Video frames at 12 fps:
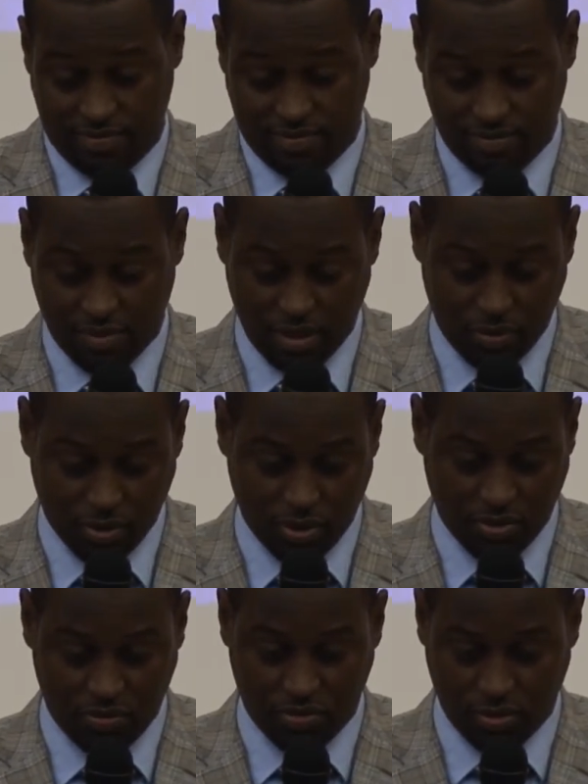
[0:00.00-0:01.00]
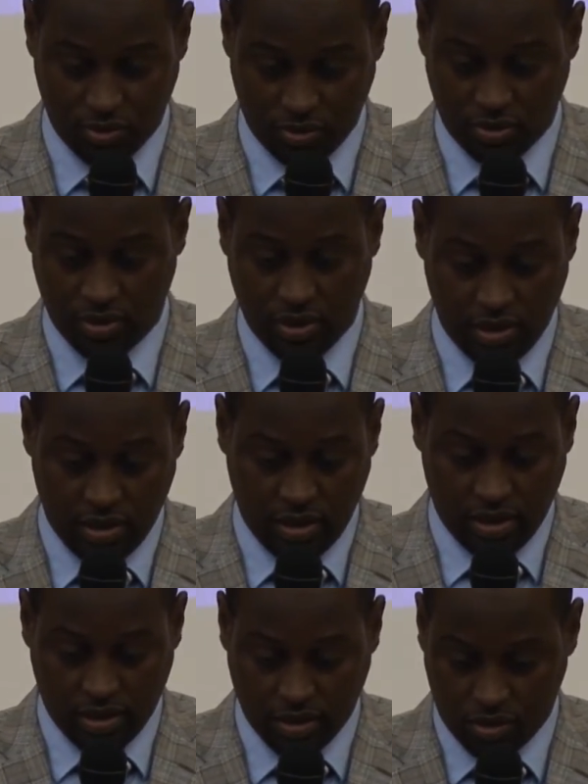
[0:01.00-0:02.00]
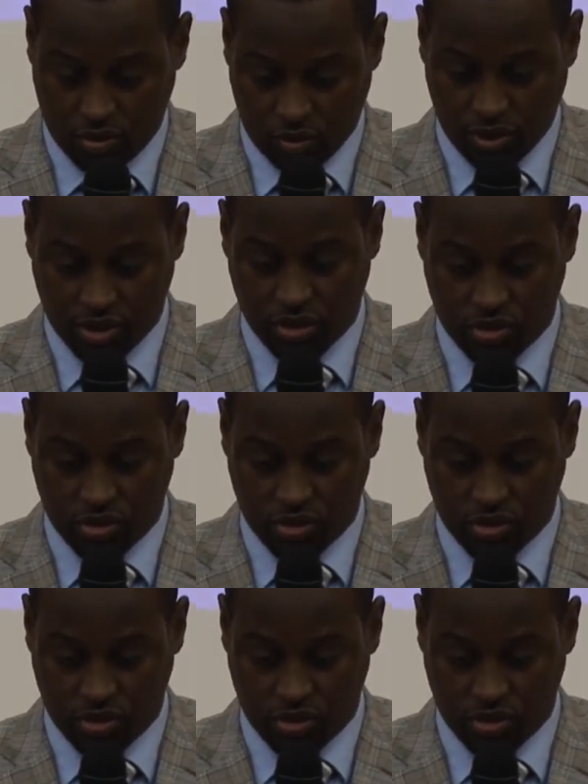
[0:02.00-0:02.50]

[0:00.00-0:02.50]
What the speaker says: my point of view, the situation in